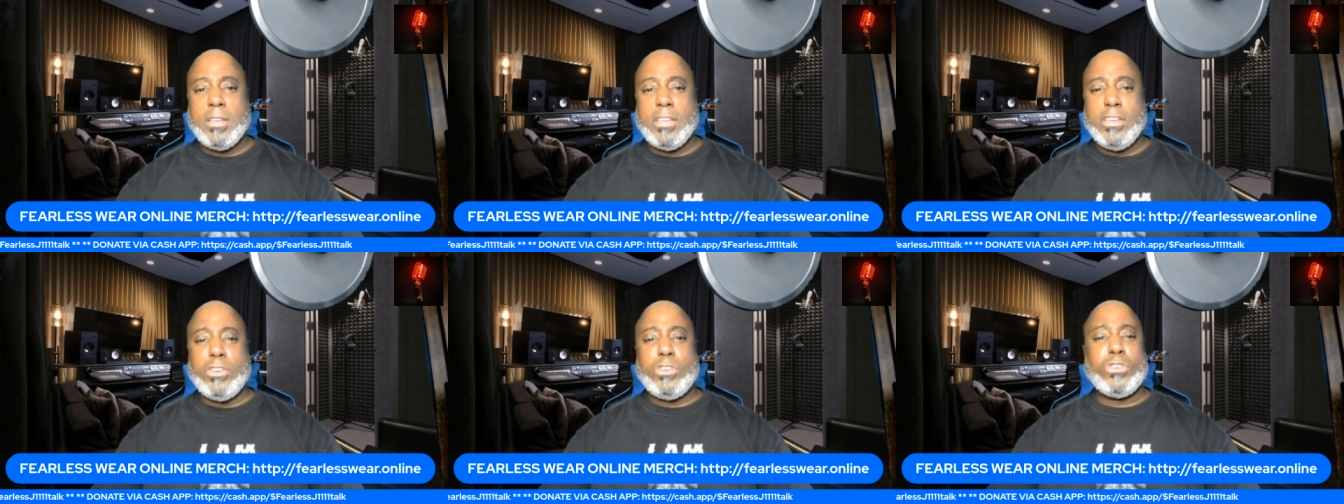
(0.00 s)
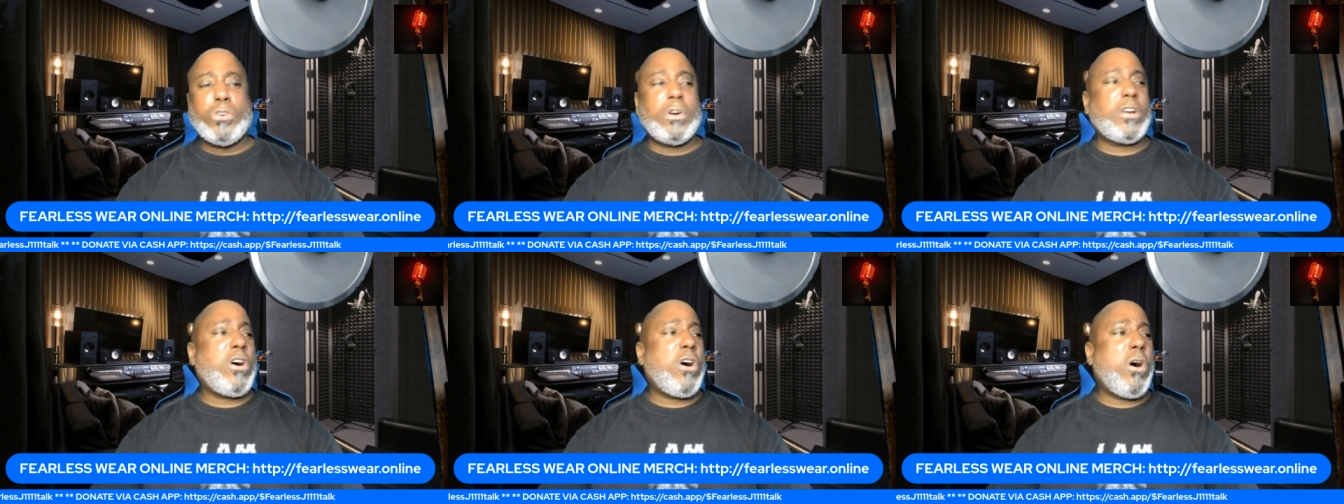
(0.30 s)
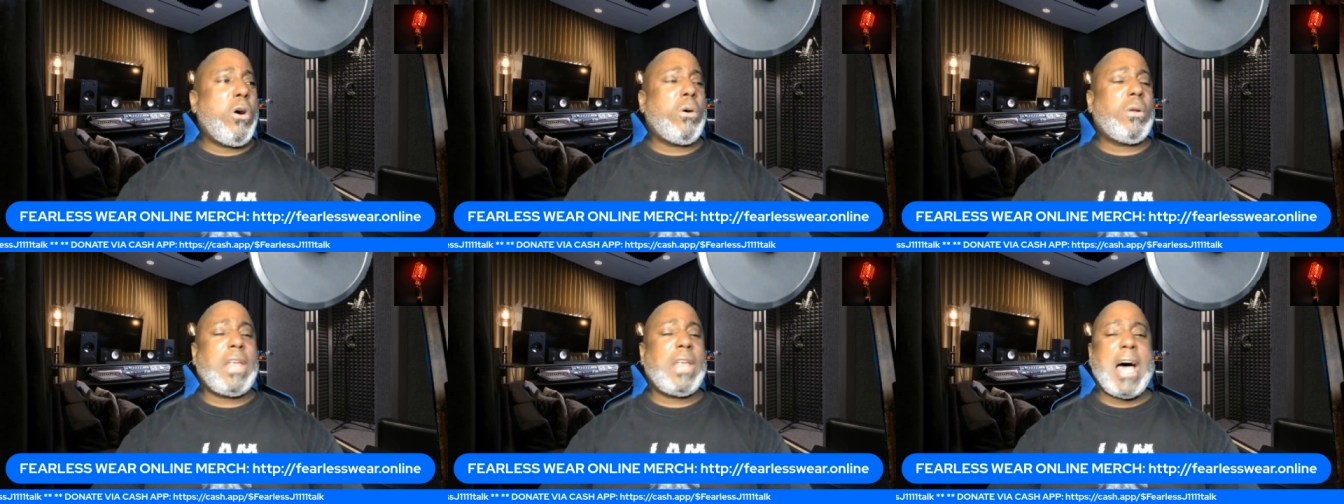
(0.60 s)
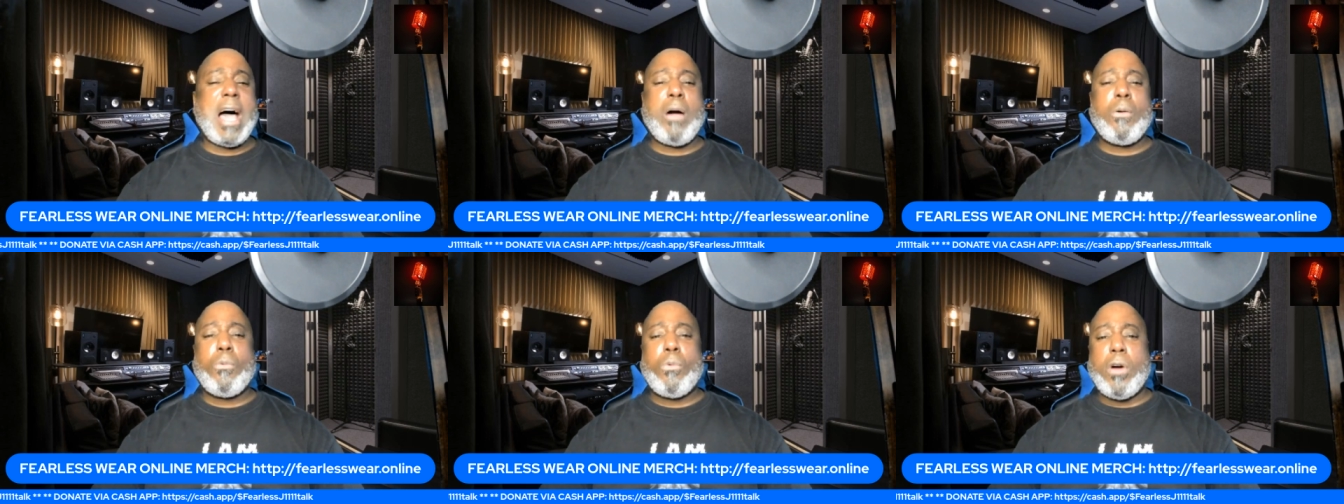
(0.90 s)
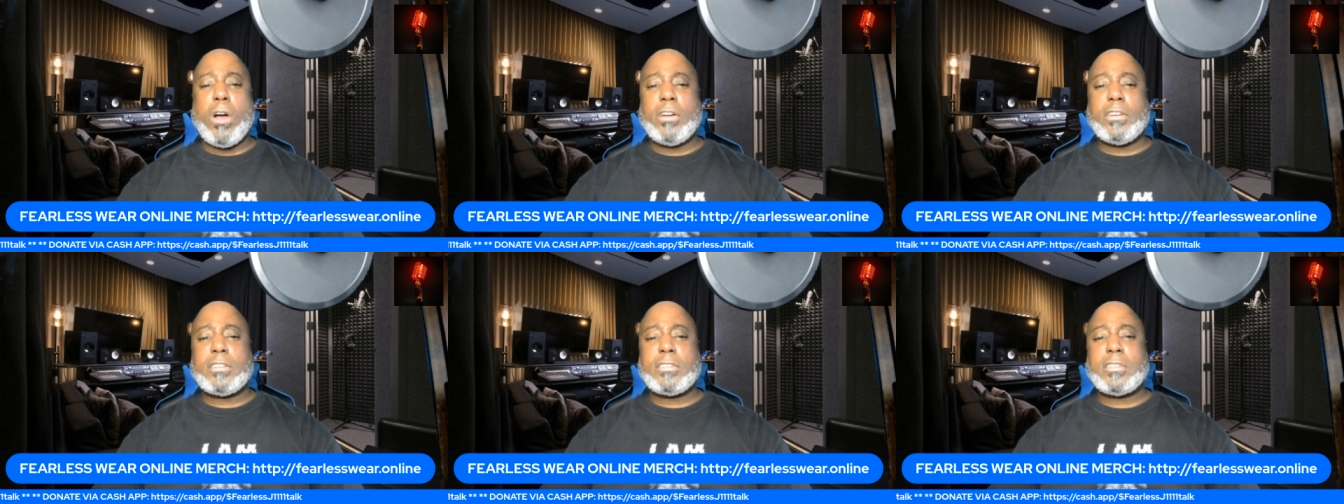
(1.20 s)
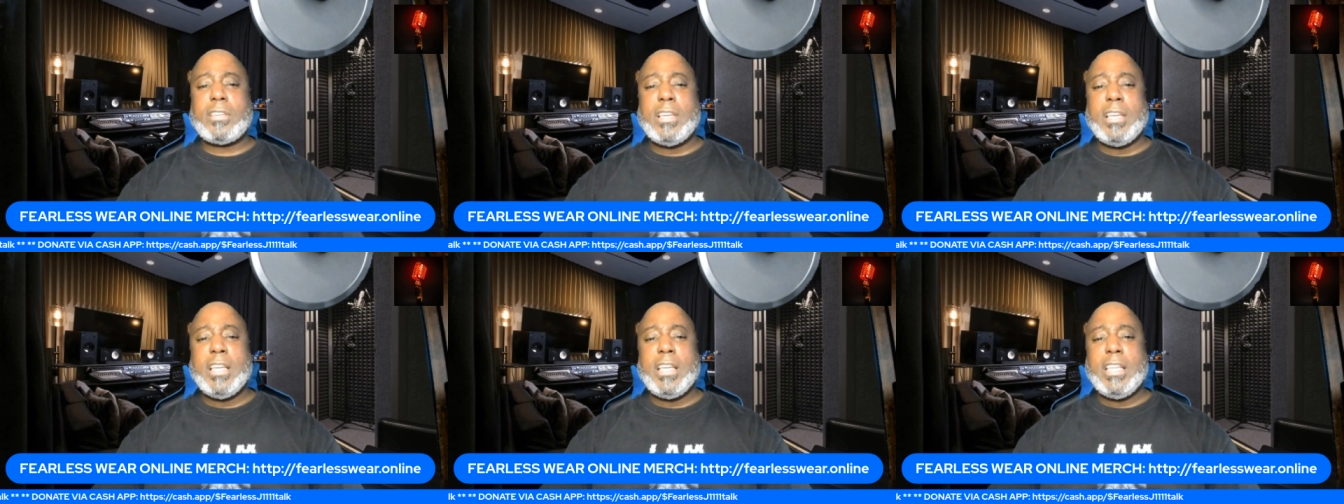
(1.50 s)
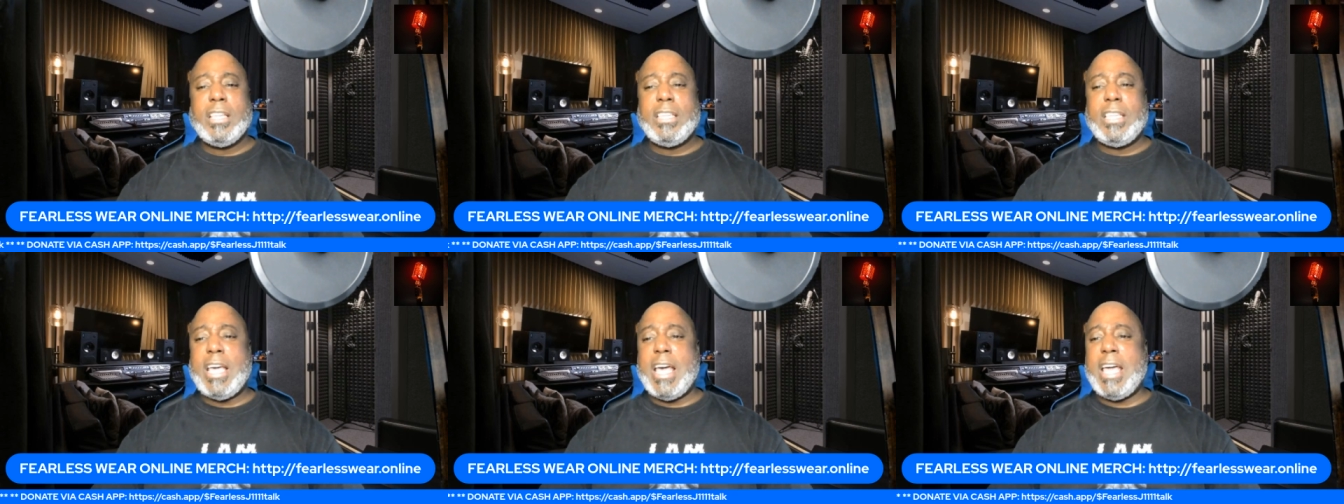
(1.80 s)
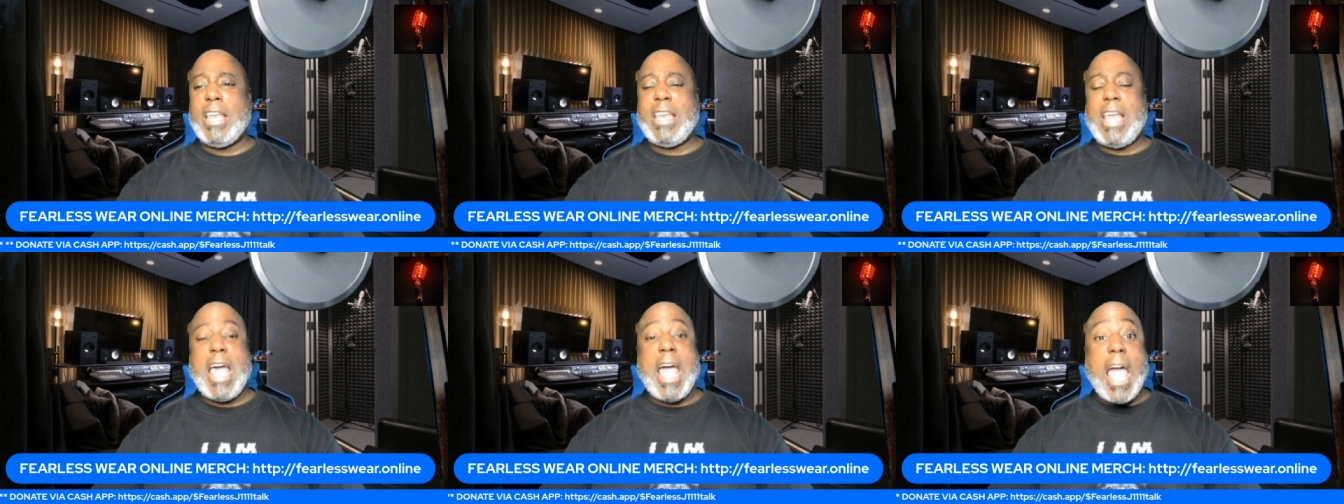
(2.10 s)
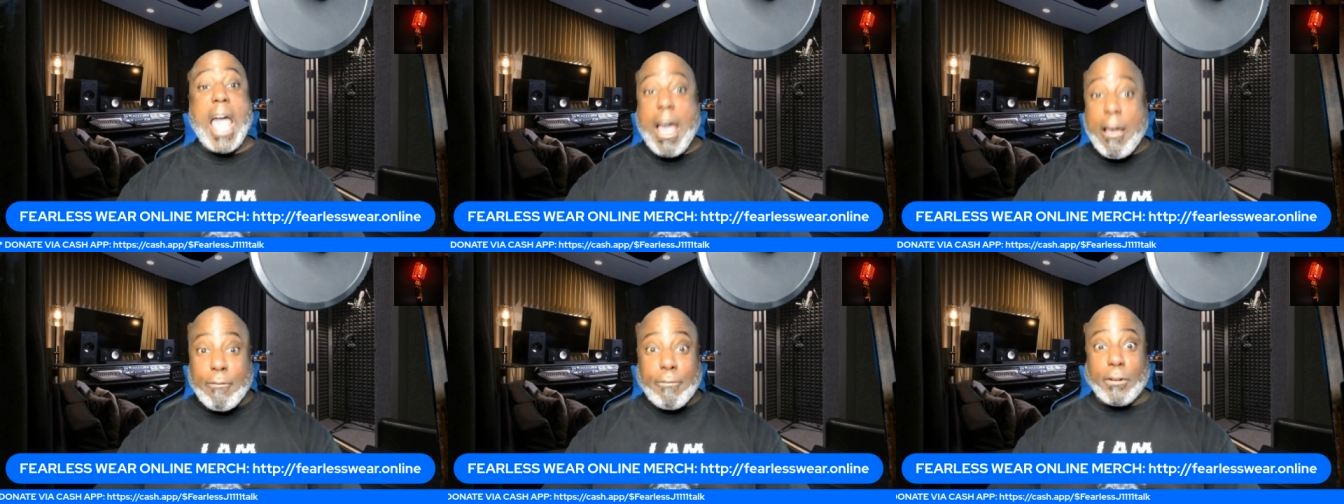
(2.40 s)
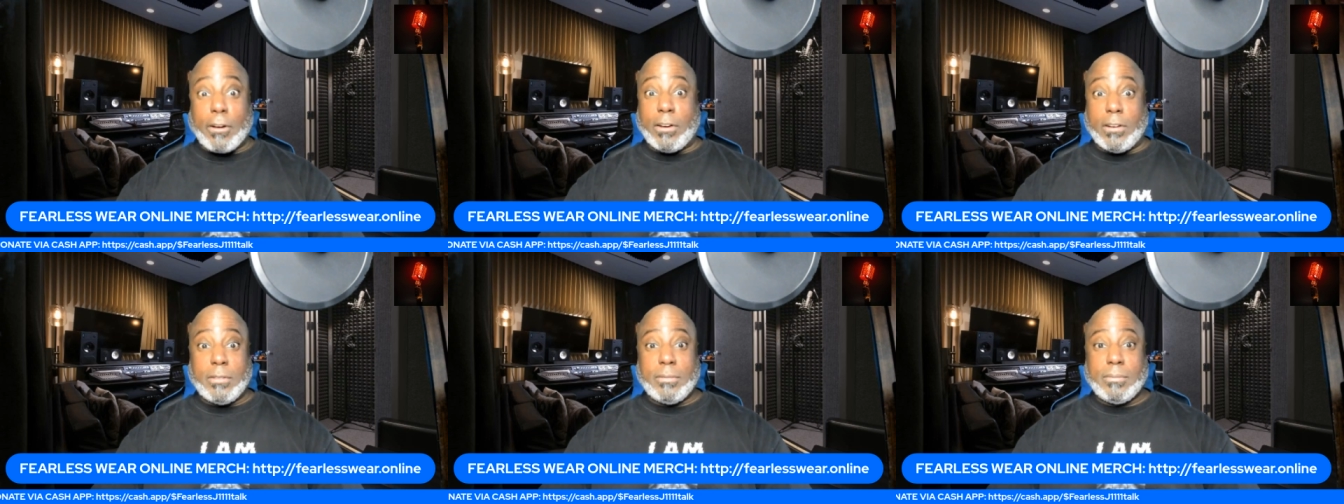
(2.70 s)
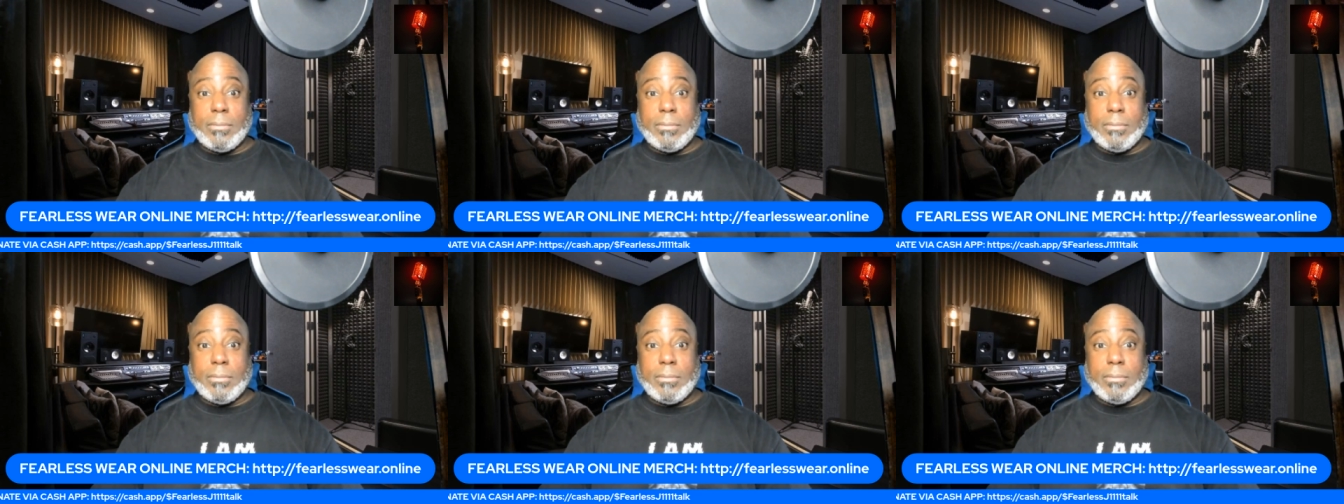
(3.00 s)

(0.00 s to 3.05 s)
You're doing a whole lot worse than ever.